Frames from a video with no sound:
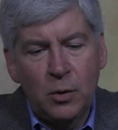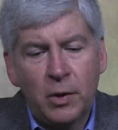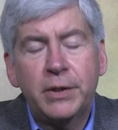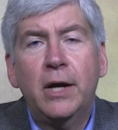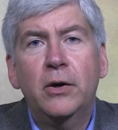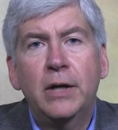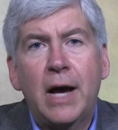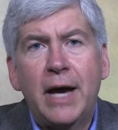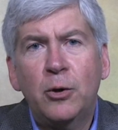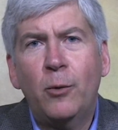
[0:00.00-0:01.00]
Well, Kellen,
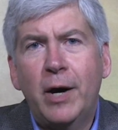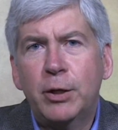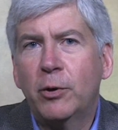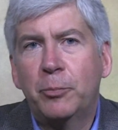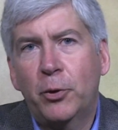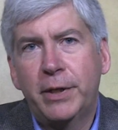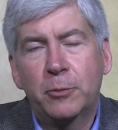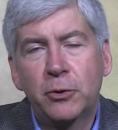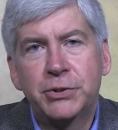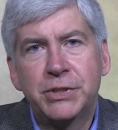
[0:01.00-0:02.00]
I don't want to appoint
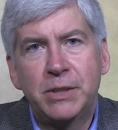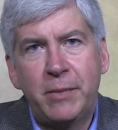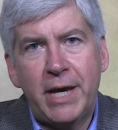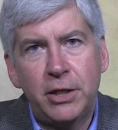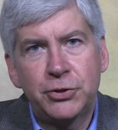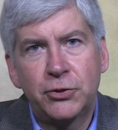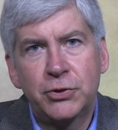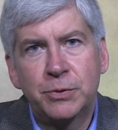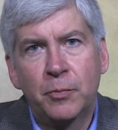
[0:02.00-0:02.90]
emergency managers,